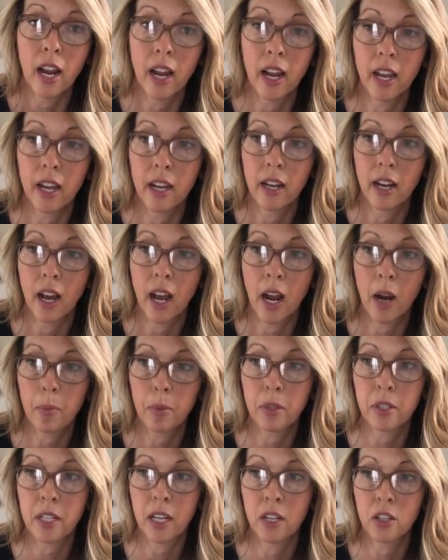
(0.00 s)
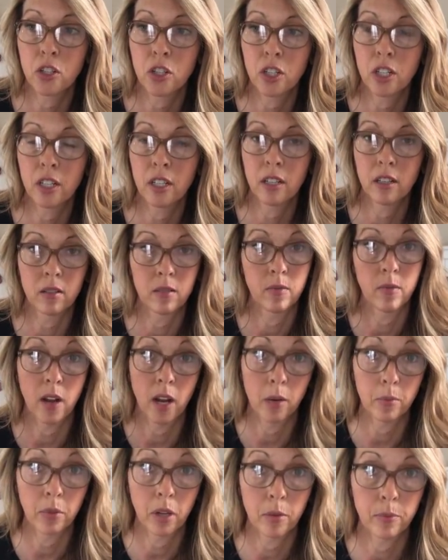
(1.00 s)
And hypertension is
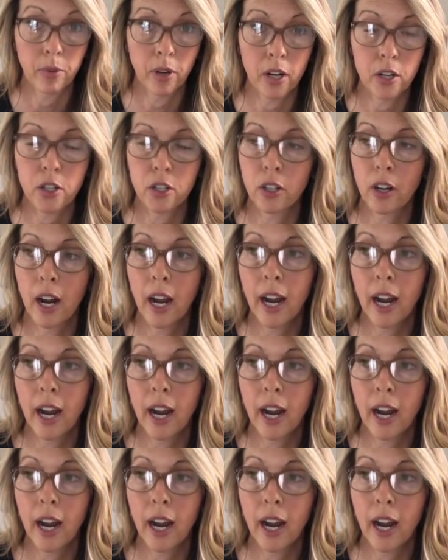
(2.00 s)
high blood pressure.